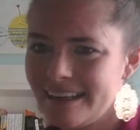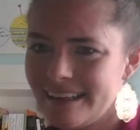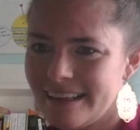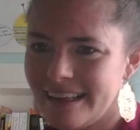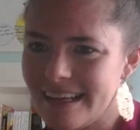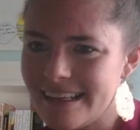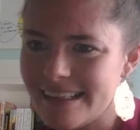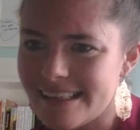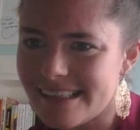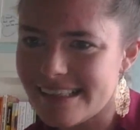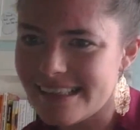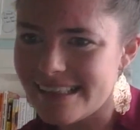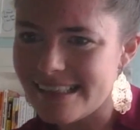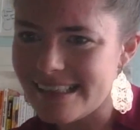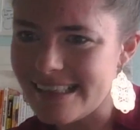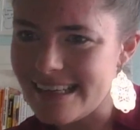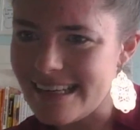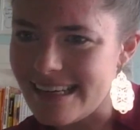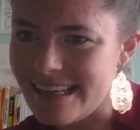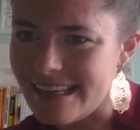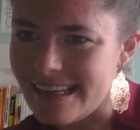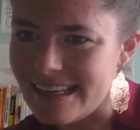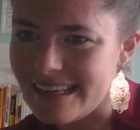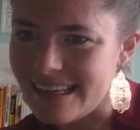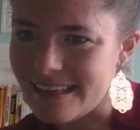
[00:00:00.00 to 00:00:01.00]
Let's
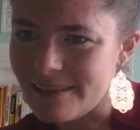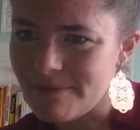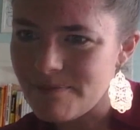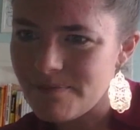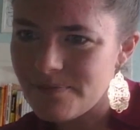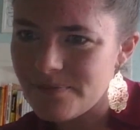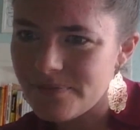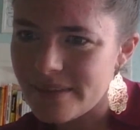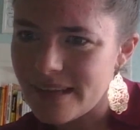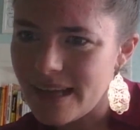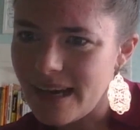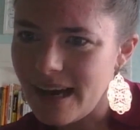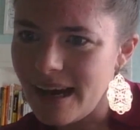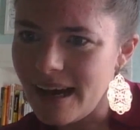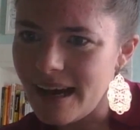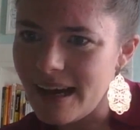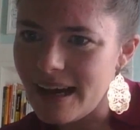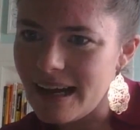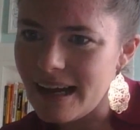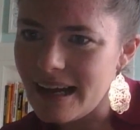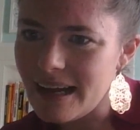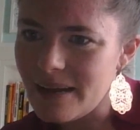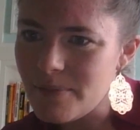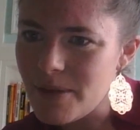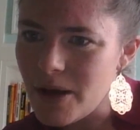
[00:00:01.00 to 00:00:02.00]
see.
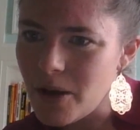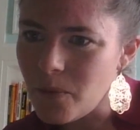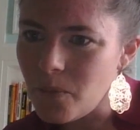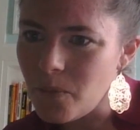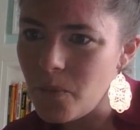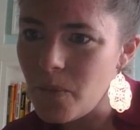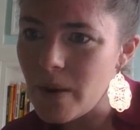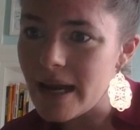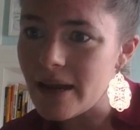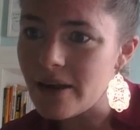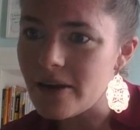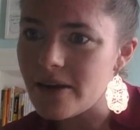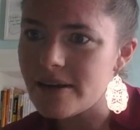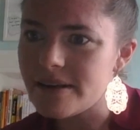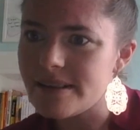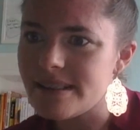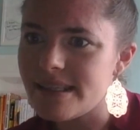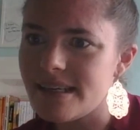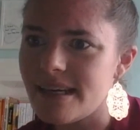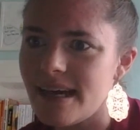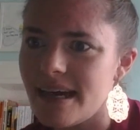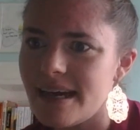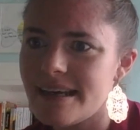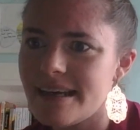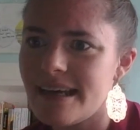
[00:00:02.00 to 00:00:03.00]
Where
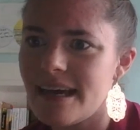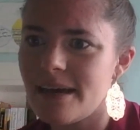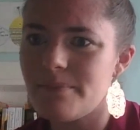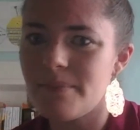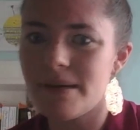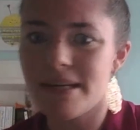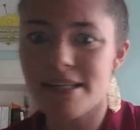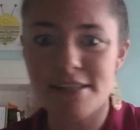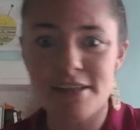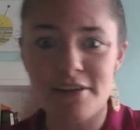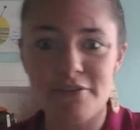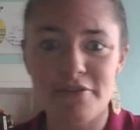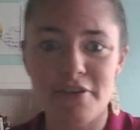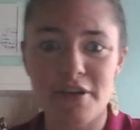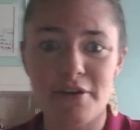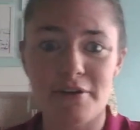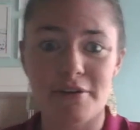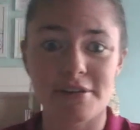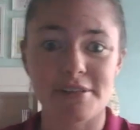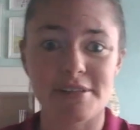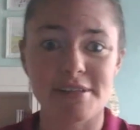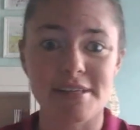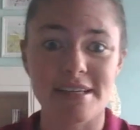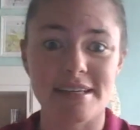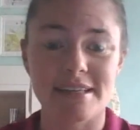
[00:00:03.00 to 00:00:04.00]
did I get my
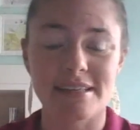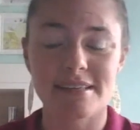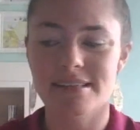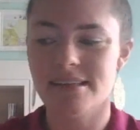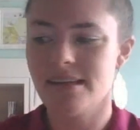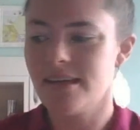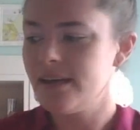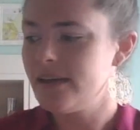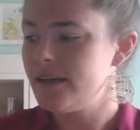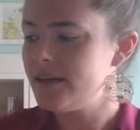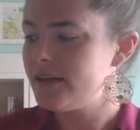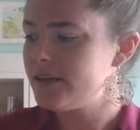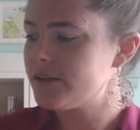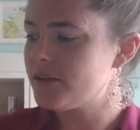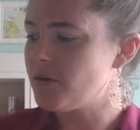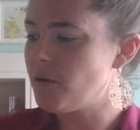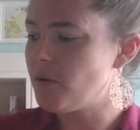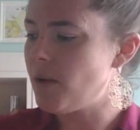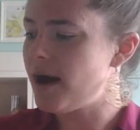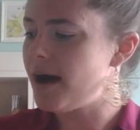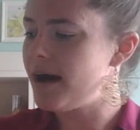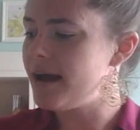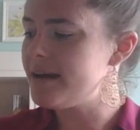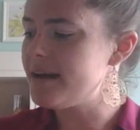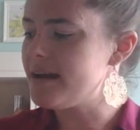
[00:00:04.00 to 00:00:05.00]
sunflower seeds?
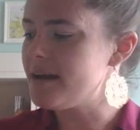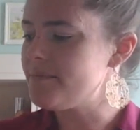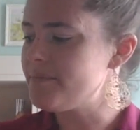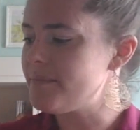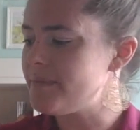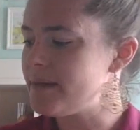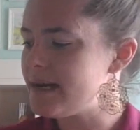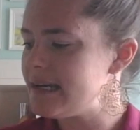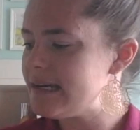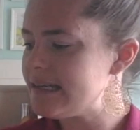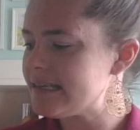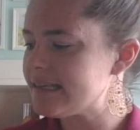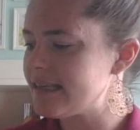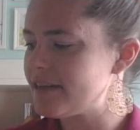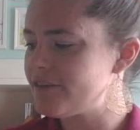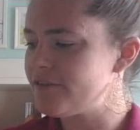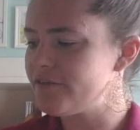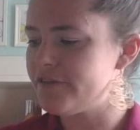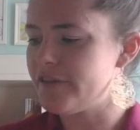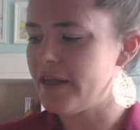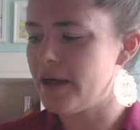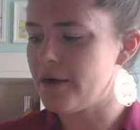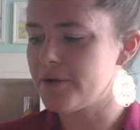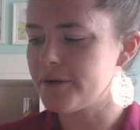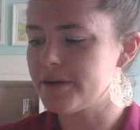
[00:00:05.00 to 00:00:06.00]
So I got my
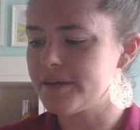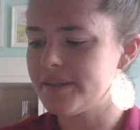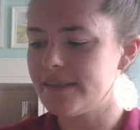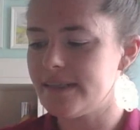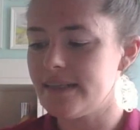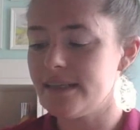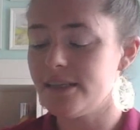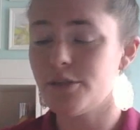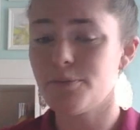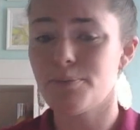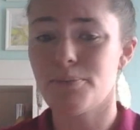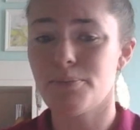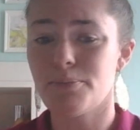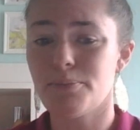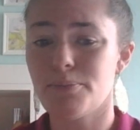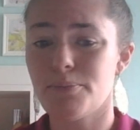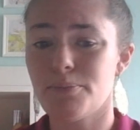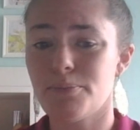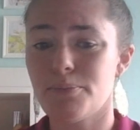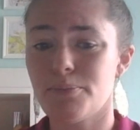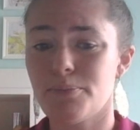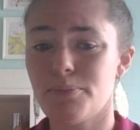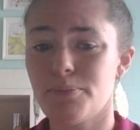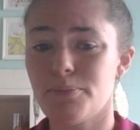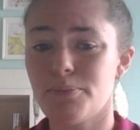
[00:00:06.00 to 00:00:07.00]
sunflower seeds
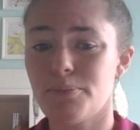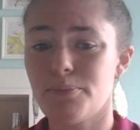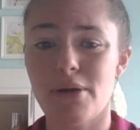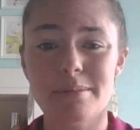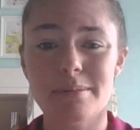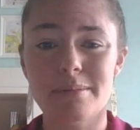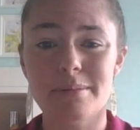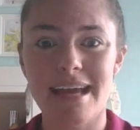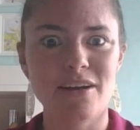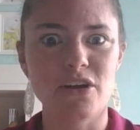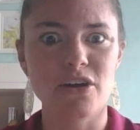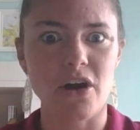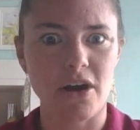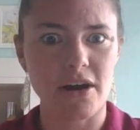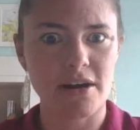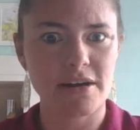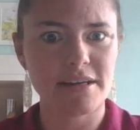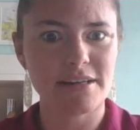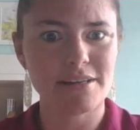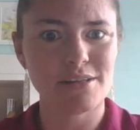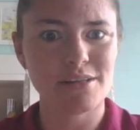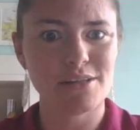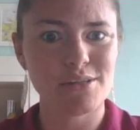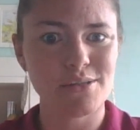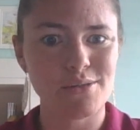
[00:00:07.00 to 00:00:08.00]
probably
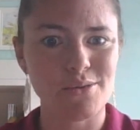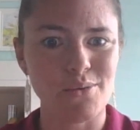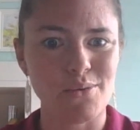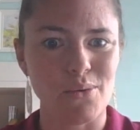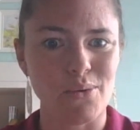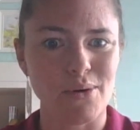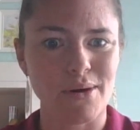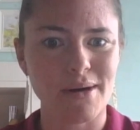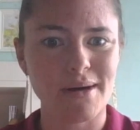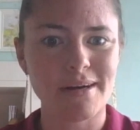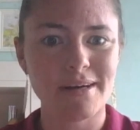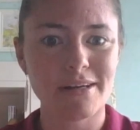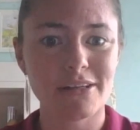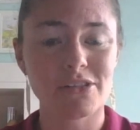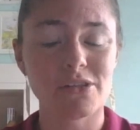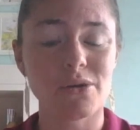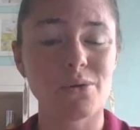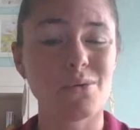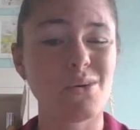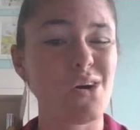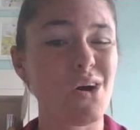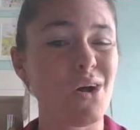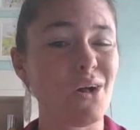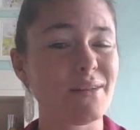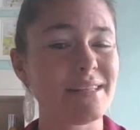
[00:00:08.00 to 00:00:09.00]
at a garden
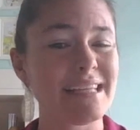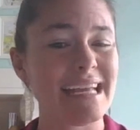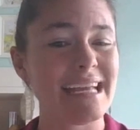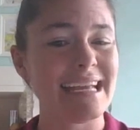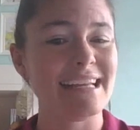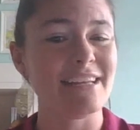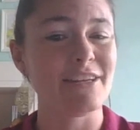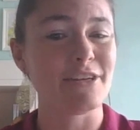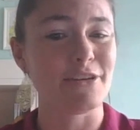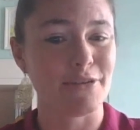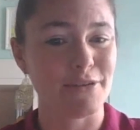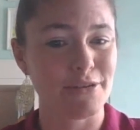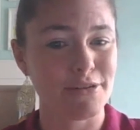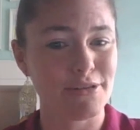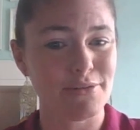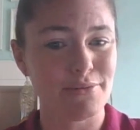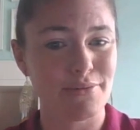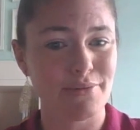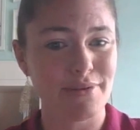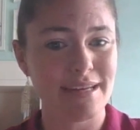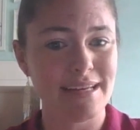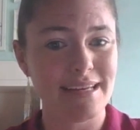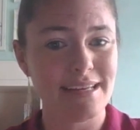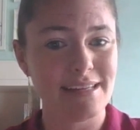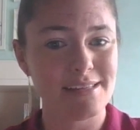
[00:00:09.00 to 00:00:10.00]
store, so called a
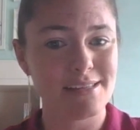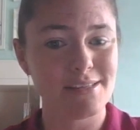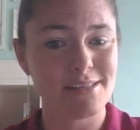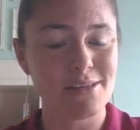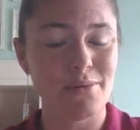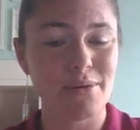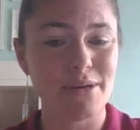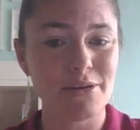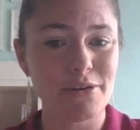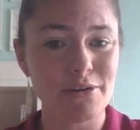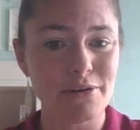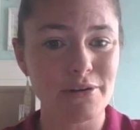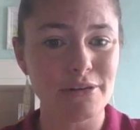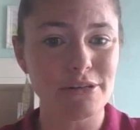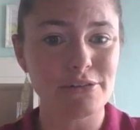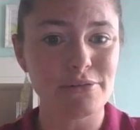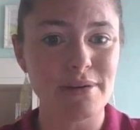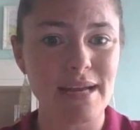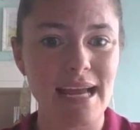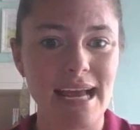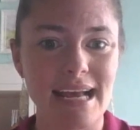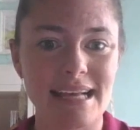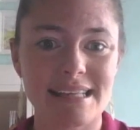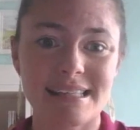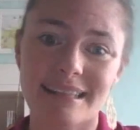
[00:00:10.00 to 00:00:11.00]
nursery. So a
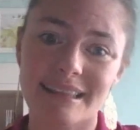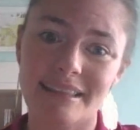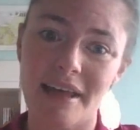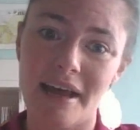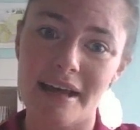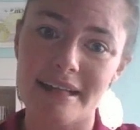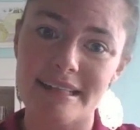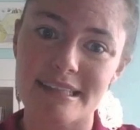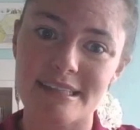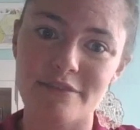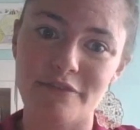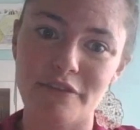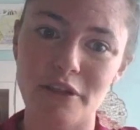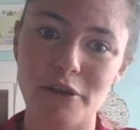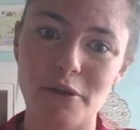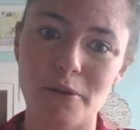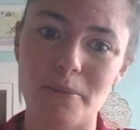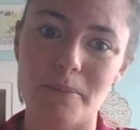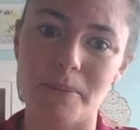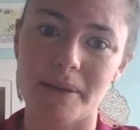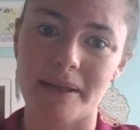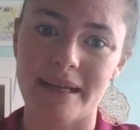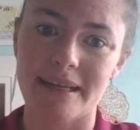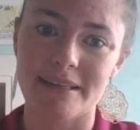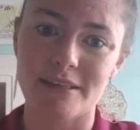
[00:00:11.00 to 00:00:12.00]
nursery has lots of
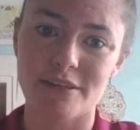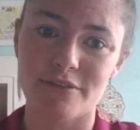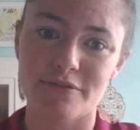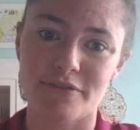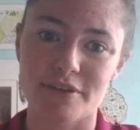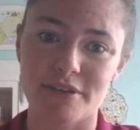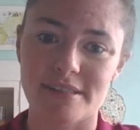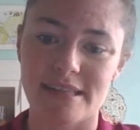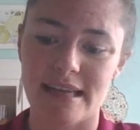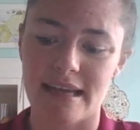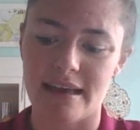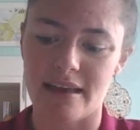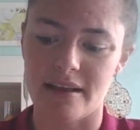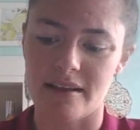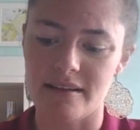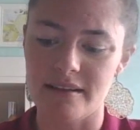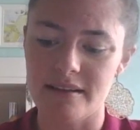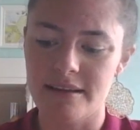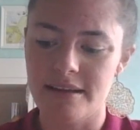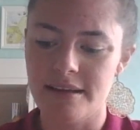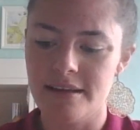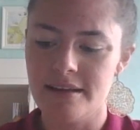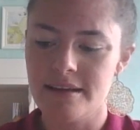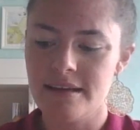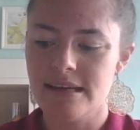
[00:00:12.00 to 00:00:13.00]
little plants for
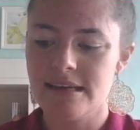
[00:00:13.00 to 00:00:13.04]
sale.